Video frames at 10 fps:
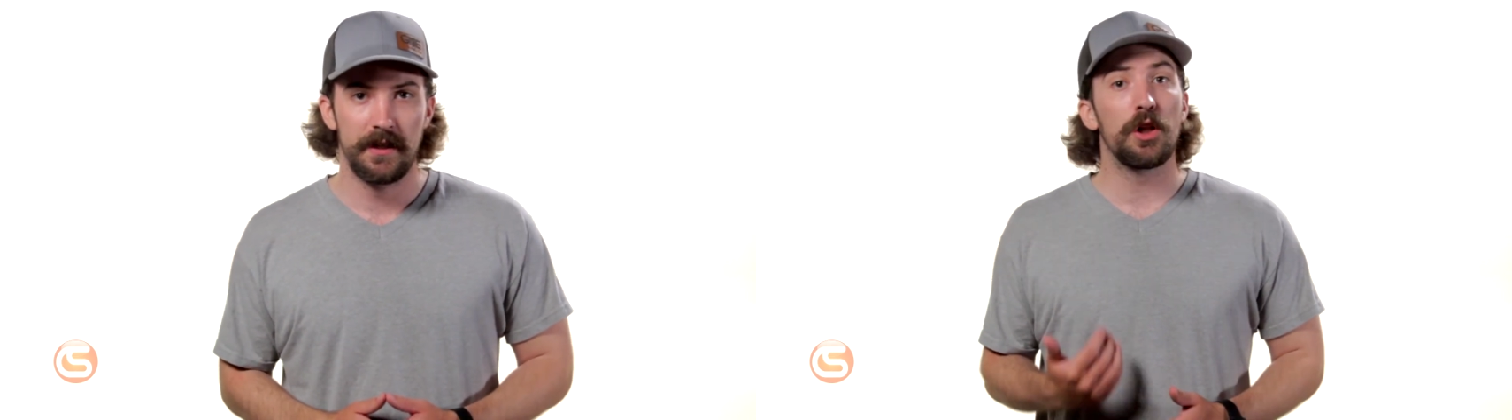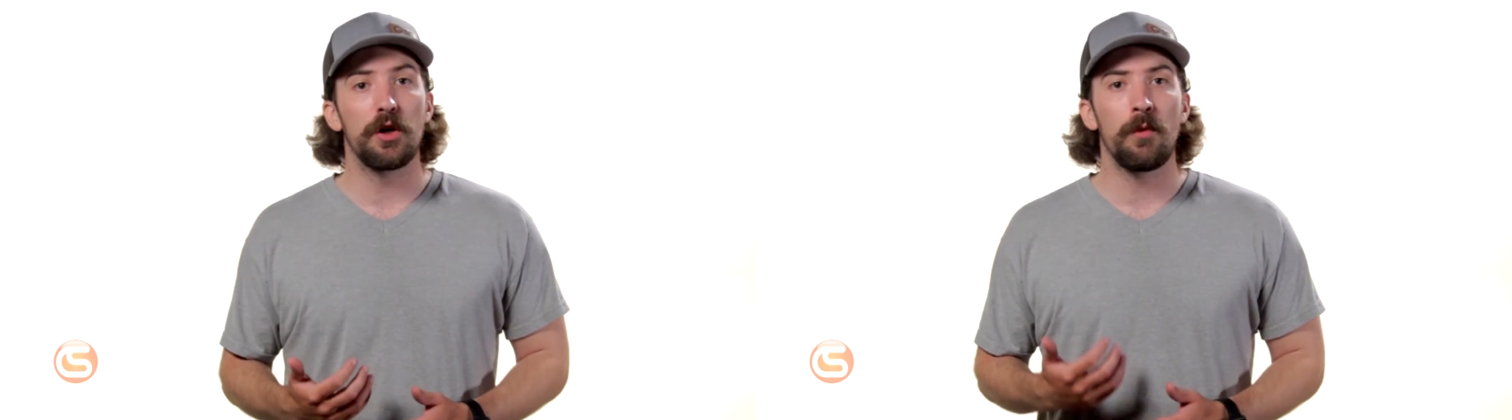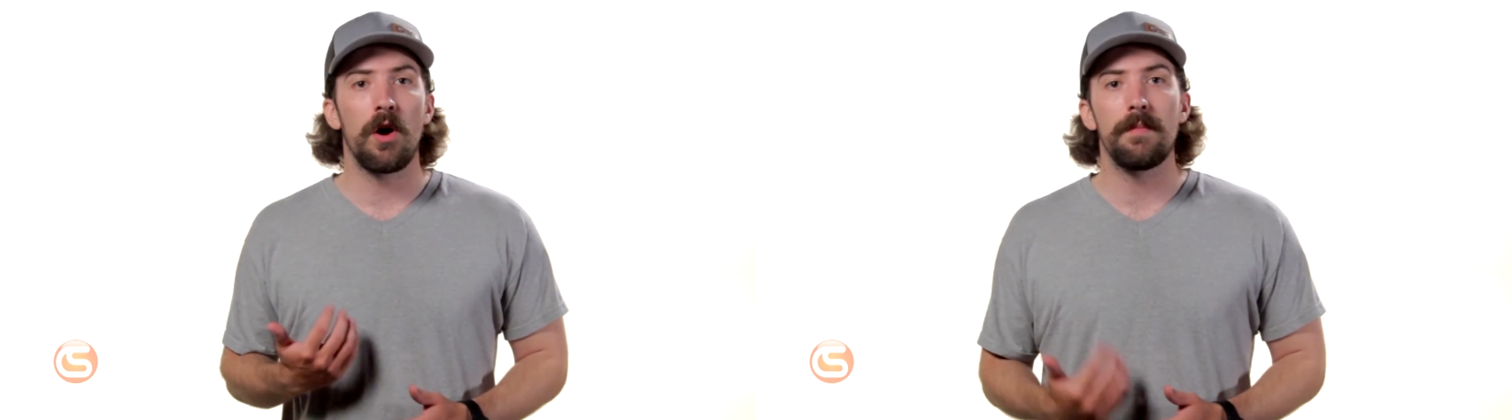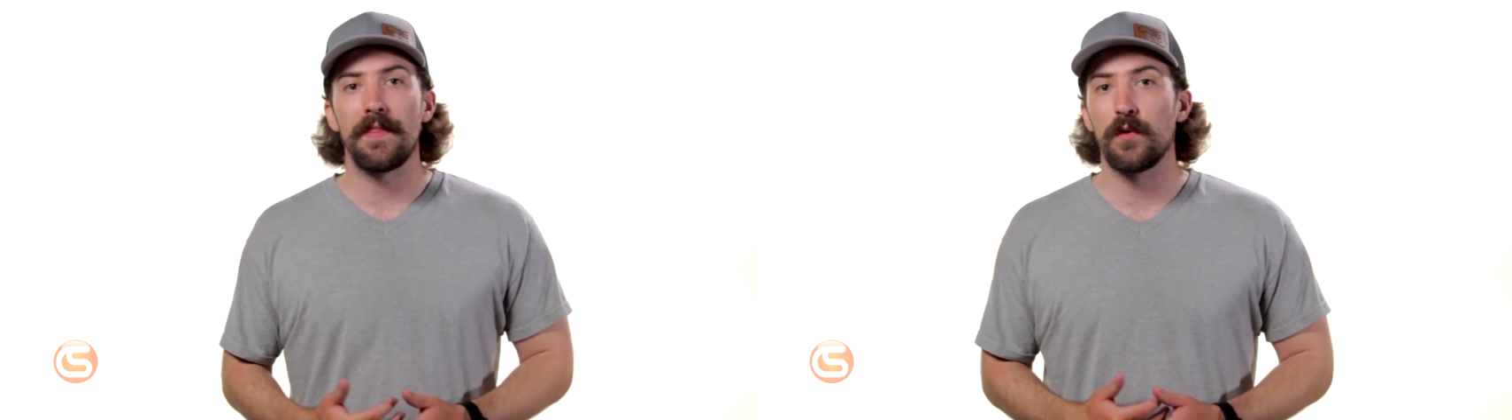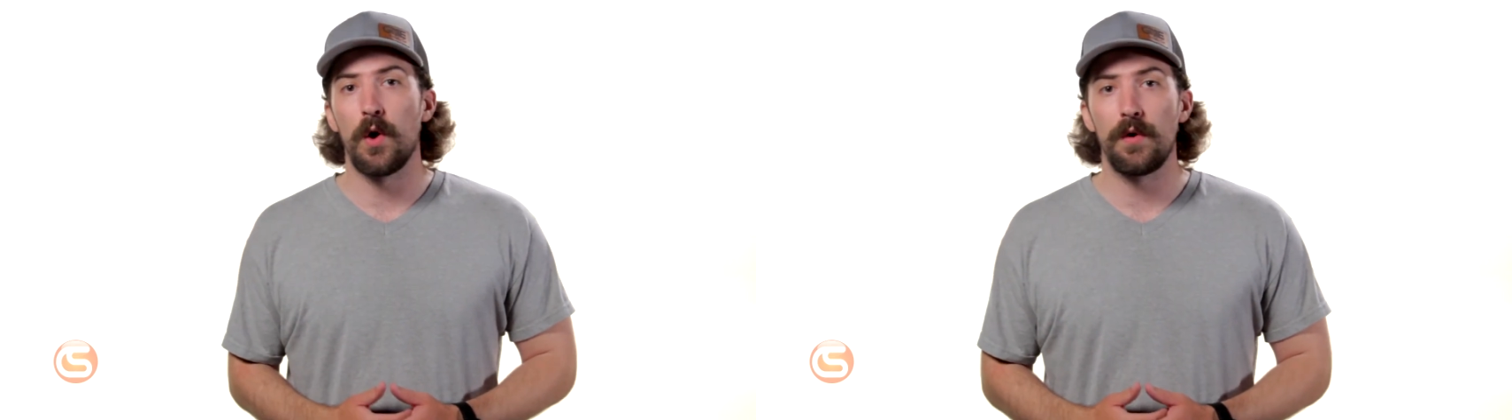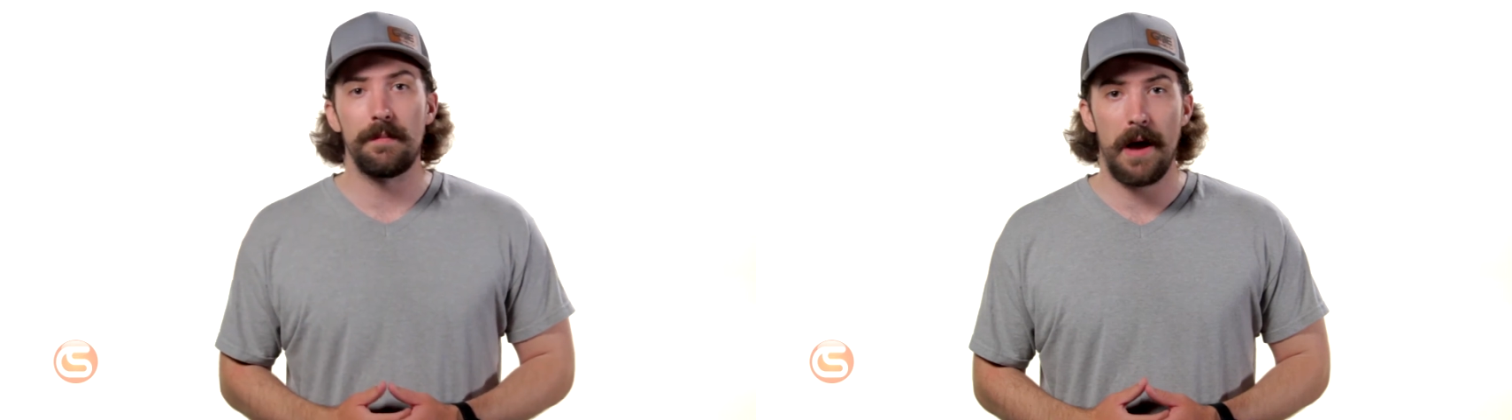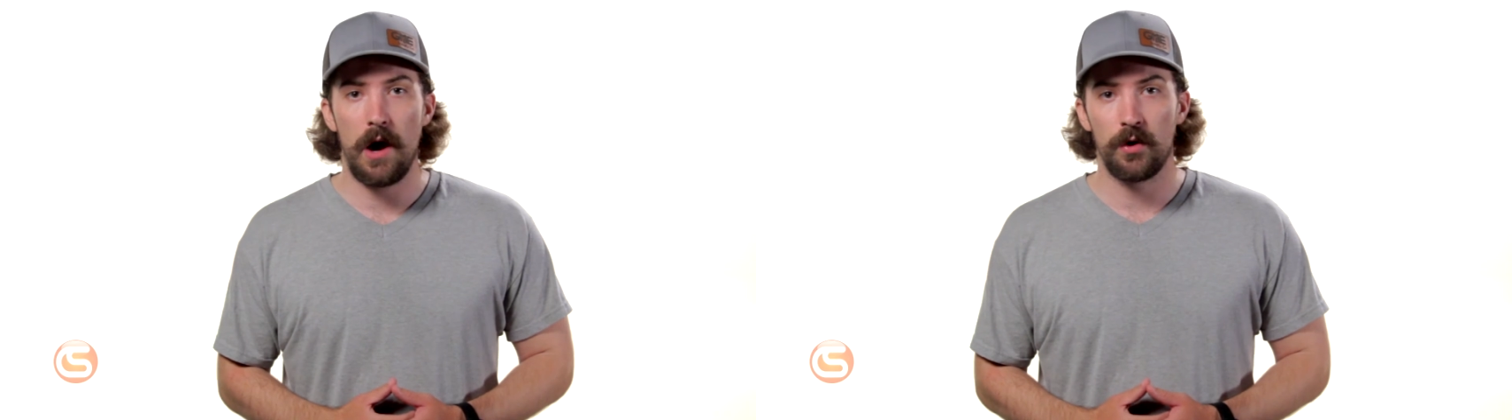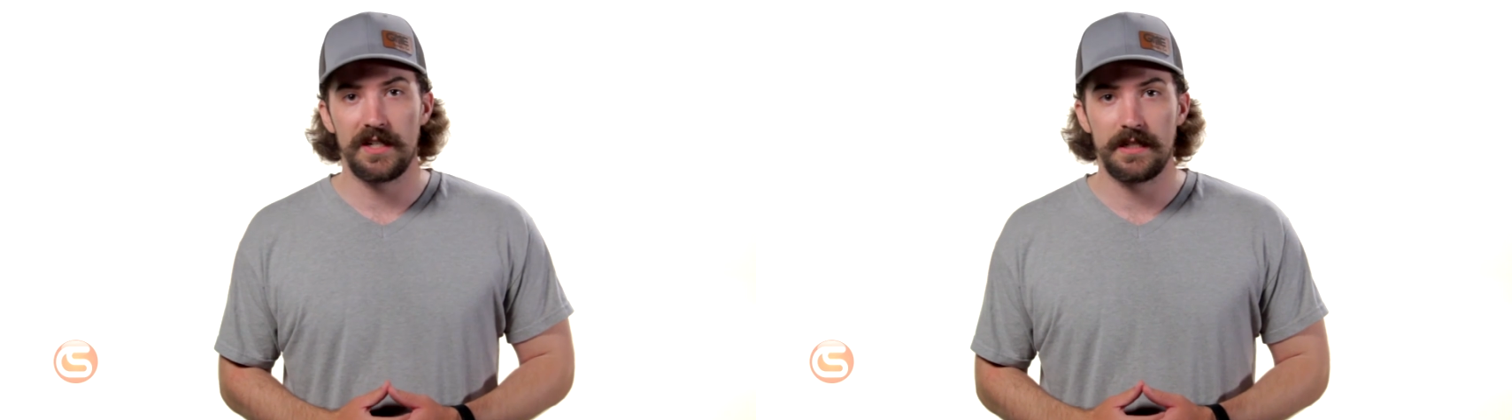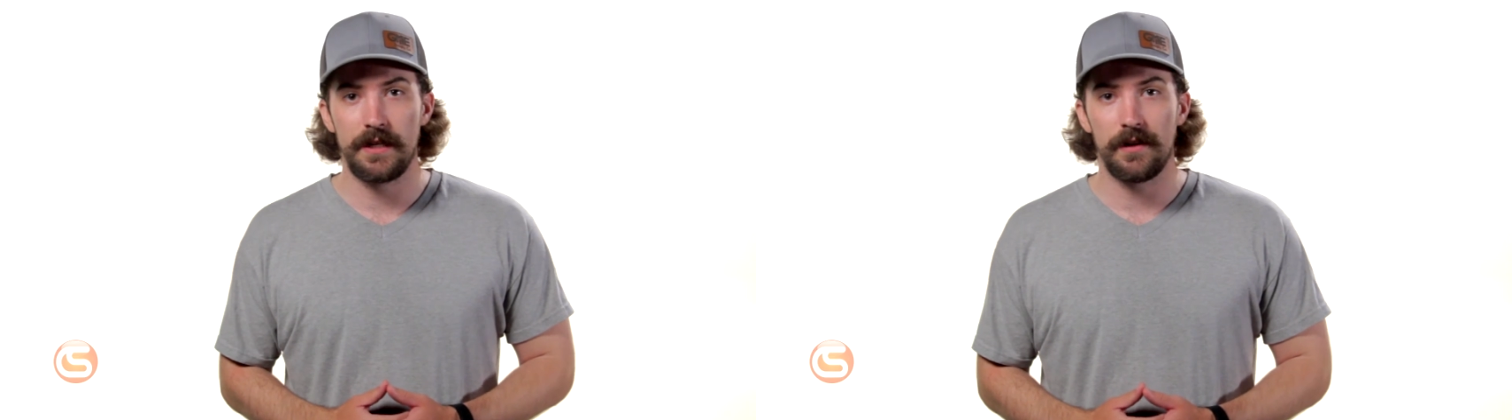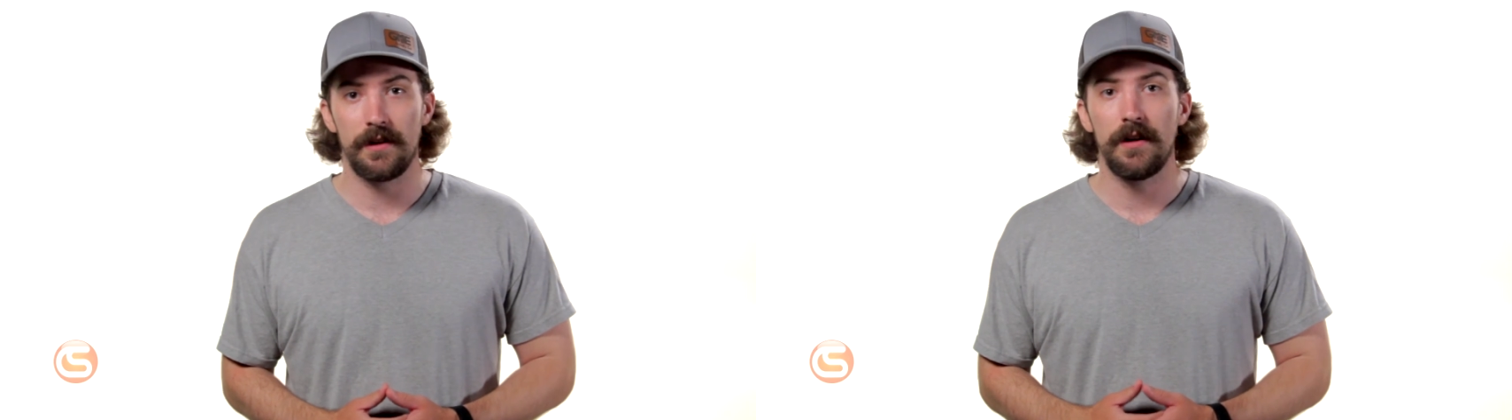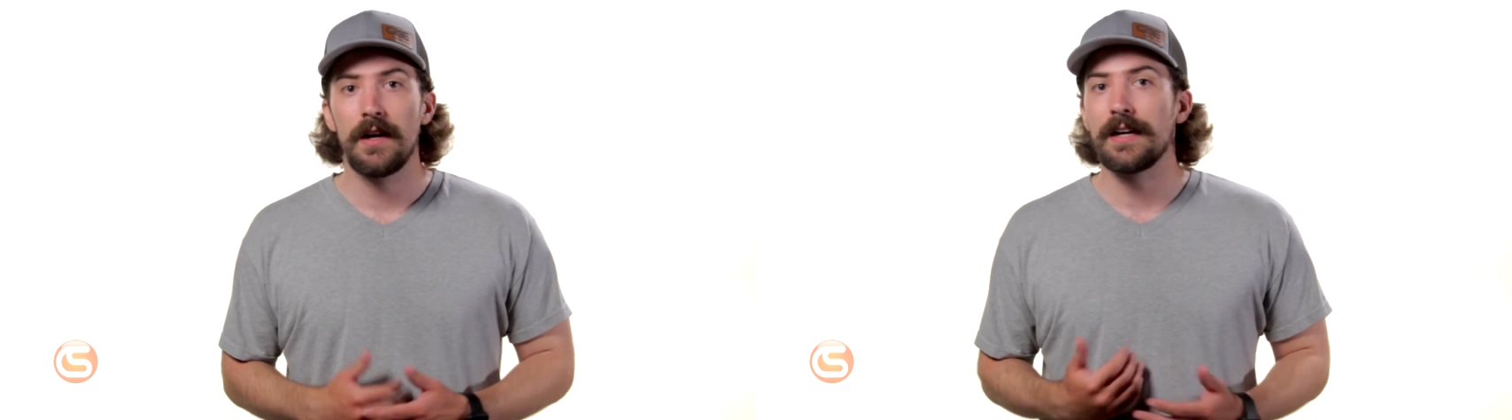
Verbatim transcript: To learn more about the Ronin Power Ascender,